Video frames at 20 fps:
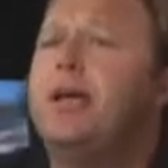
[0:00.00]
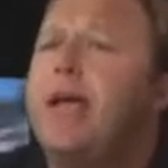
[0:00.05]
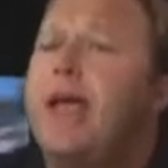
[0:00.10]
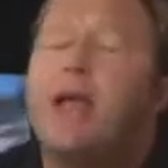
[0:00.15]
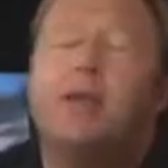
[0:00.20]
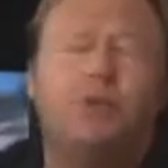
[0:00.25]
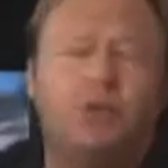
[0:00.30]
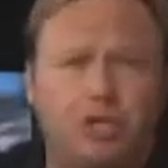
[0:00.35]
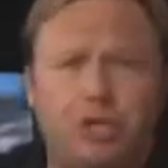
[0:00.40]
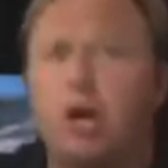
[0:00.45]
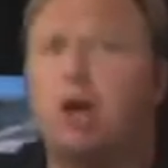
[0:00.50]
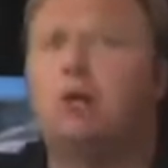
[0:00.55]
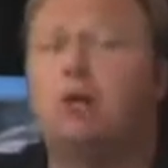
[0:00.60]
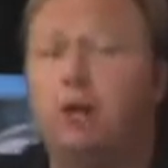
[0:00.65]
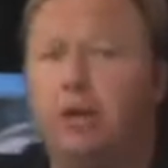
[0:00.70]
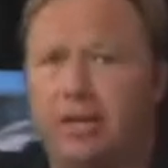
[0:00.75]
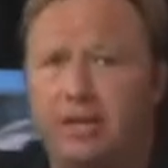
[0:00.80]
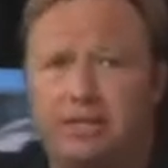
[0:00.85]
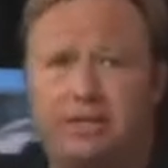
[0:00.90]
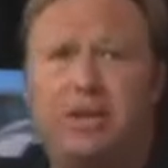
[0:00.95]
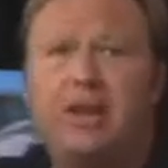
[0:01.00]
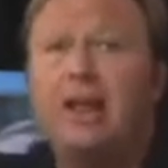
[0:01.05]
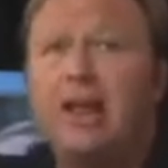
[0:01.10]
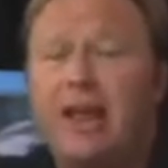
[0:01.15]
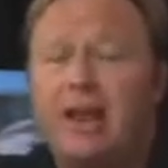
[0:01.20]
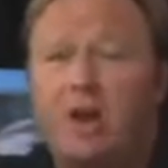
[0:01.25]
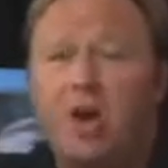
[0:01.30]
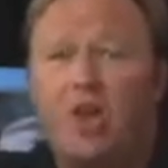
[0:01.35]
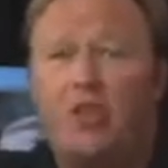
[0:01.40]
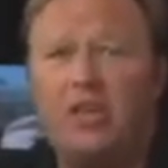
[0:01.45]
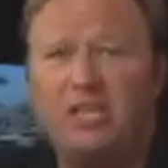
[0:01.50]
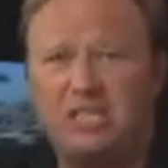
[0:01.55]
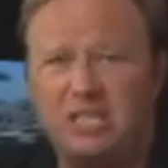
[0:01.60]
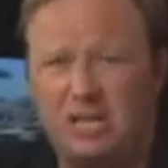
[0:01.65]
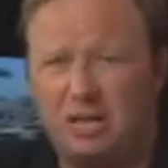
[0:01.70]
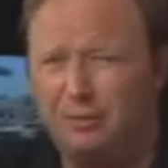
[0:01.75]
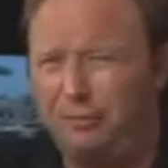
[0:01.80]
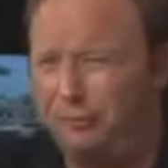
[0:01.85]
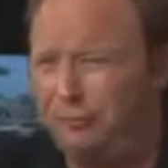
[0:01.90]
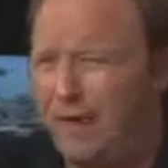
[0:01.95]
and journalists and all these
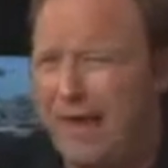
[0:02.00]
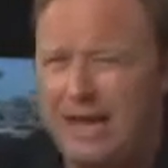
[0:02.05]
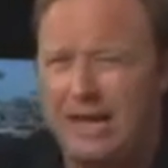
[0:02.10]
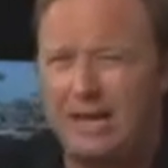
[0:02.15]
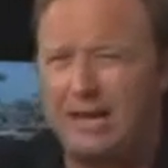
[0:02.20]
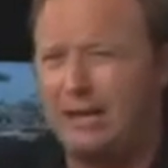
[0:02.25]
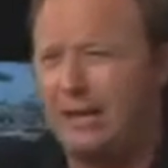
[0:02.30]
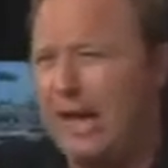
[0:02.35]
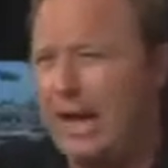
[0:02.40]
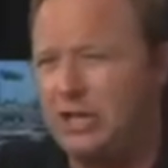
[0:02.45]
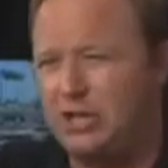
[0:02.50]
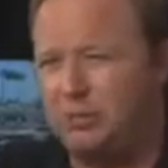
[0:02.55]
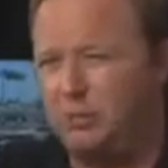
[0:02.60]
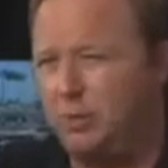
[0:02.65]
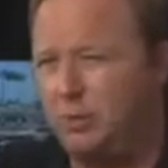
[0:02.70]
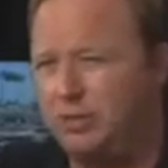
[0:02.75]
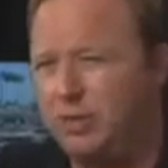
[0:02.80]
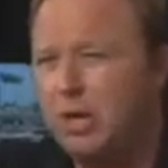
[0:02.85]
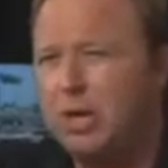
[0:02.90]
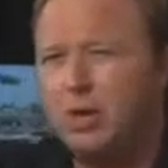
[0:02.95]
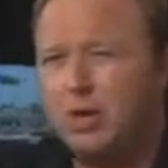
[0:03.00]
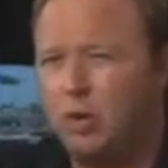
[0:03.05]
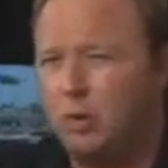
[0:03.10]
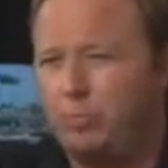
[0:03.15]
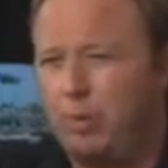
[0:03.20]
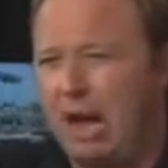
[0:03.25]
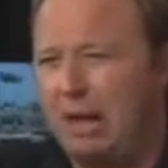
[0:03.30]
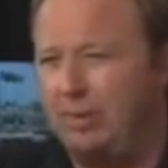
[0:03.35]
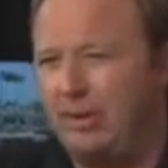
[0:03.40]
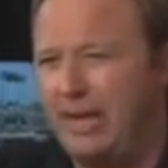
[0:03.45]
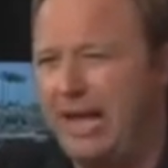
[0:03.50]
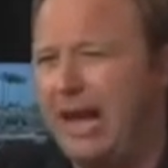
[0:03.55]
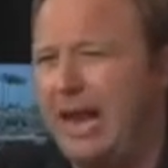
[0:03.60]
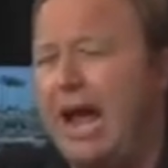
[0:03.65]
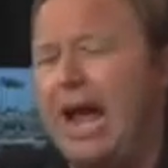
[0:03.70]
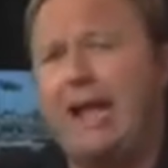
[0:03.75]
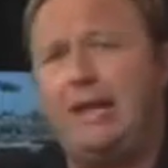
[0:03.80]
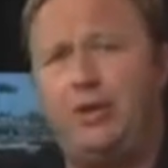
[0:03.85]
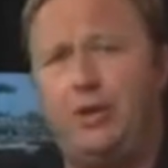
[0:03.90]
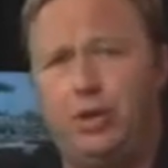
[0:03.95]
little fake intellectuals who probably got
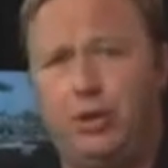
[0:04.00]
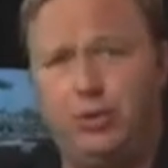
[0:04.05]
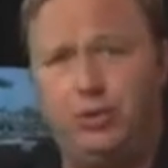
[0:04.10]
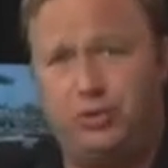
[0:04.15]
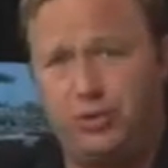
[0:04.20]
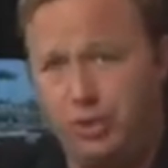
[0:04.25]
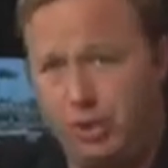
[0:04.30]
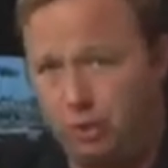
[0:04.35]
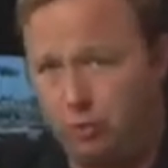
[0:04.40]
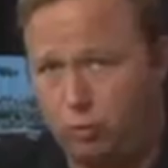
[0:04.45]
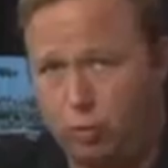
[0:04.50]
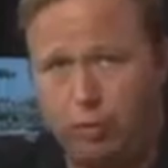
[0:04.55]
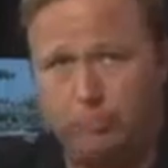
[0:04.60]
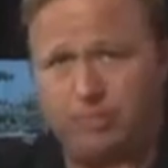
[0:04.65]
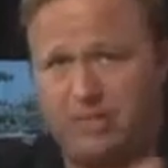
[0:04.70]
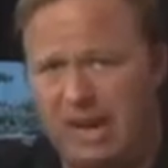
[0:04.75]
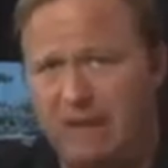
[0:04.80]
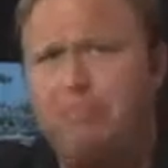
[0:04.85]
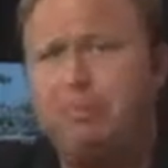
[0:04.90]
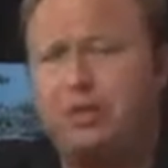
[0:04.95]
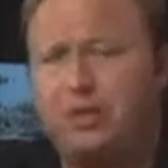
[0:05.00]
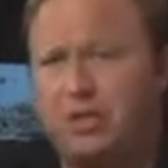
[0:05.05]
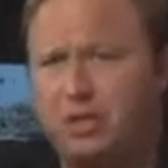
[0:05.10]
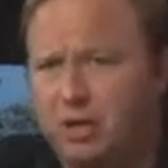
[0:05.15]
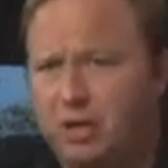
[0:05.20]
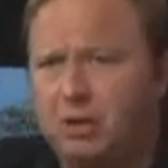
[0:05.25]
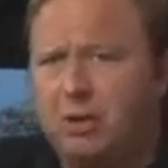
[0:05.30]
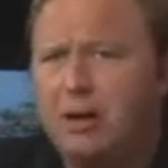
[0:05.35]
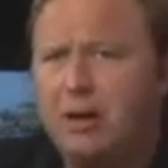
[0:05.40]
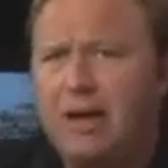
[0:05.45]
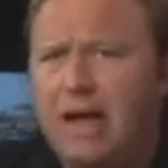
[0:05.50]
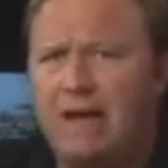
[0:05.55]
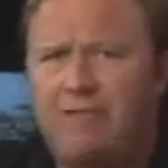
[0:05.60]
IQs near room temperature.